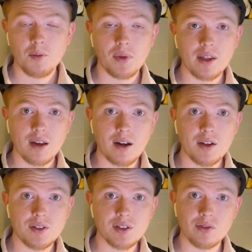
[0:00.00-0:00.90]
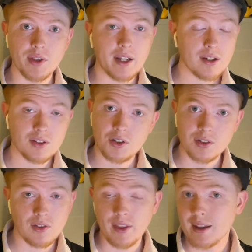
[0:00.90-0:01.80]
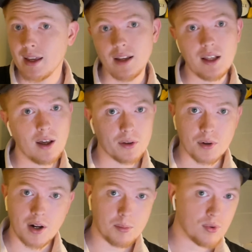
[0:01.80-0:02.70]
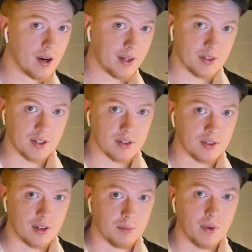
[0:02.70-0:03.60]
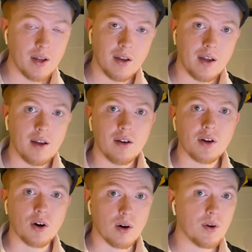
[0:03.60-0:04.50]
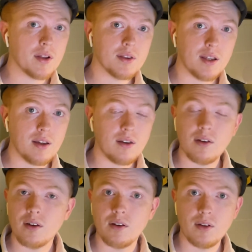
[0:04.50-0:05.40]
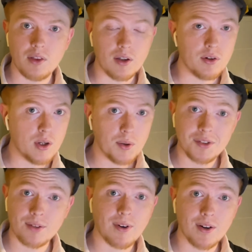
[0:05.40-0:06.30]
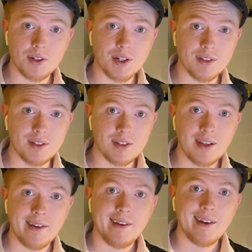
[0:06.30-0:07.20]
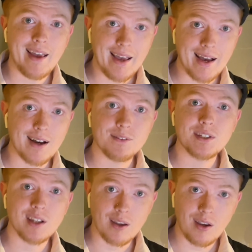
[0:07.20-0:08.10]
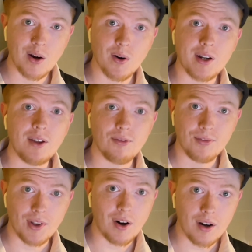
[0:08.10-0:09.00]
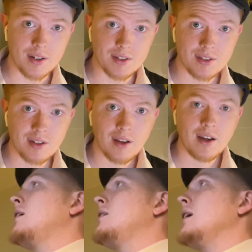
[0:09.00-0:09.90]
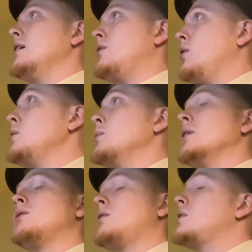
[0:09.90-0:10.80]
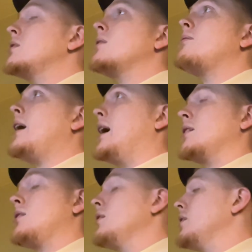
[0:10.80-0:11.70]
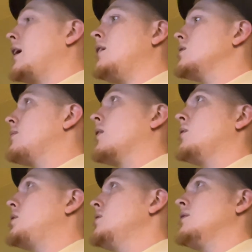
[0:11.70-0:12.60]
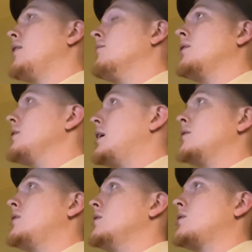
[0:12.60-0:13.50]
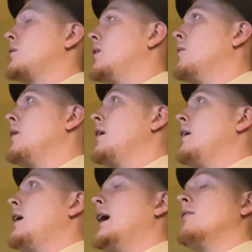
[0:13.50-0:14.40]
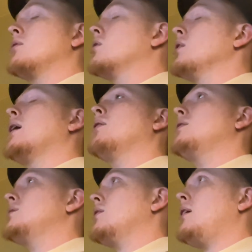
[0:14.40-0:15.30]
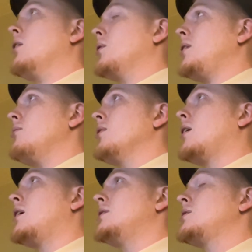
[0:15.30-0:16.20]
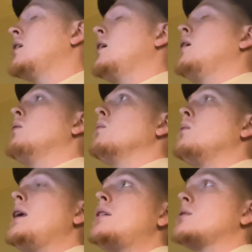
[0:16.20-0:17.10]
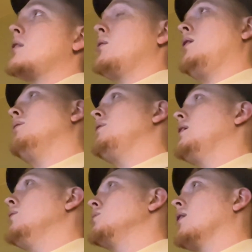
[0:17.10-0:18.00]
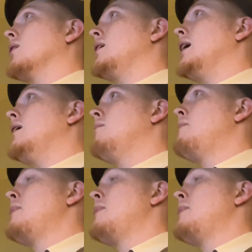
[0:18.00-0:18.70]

because Linux, just like any other operating system, currently the newest versions have security flaws. They do. It's just a fact. The latest versions of every Linux distro have glaring security flaws. We just don't know what those are yet.